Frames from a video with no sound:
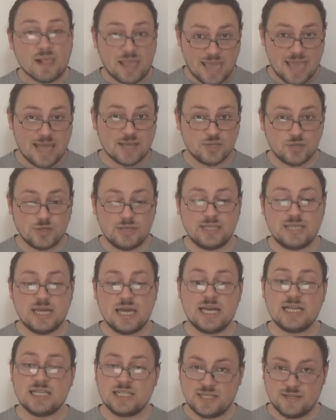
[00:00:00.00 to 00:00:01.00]
actually
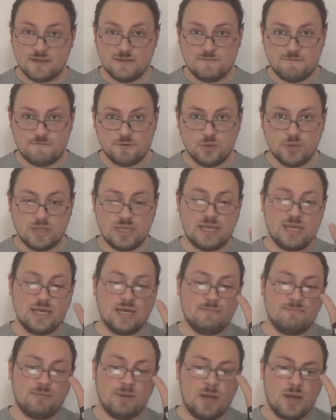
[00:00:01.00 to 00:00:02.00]
does fully
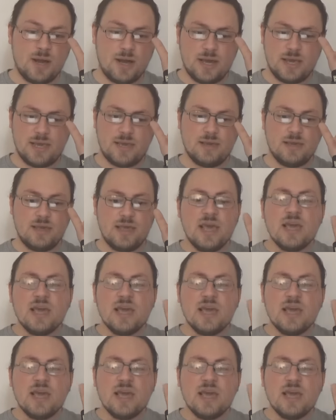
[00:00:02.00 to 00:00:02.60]
apply.